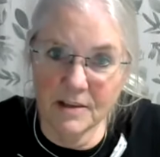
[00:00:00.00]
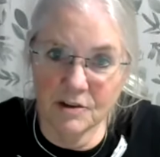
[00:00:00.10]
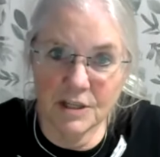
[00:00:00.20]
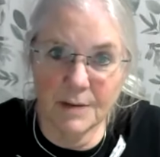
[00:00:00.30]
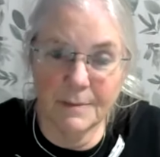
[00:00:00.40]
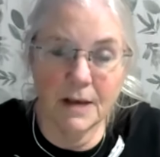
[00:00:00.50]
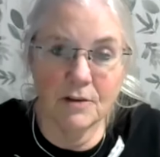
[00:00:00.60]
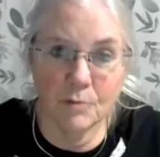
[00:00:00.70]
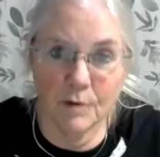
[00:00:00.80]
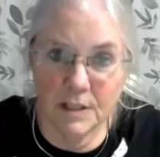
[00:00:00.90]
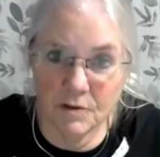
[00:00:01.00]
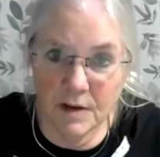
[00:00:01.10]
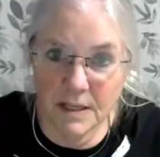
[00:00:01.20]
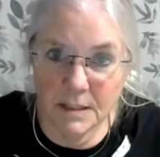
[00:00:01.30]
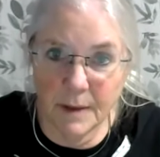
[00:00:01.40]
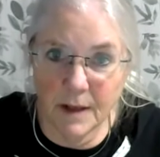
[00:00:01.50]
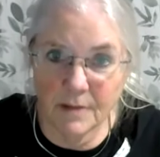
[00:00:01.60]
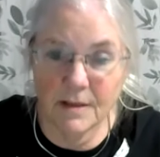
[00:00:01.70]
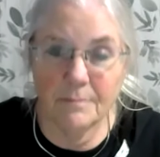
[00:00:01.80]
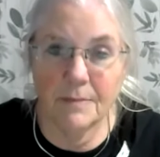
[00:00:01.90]
in your stomach because you're really stressed
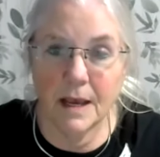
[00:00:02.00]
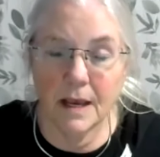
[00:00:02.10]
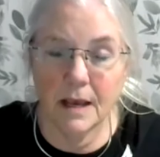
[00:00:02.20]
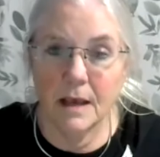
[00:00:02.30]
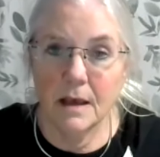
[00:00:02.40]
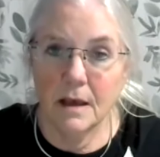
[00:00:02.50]
about something.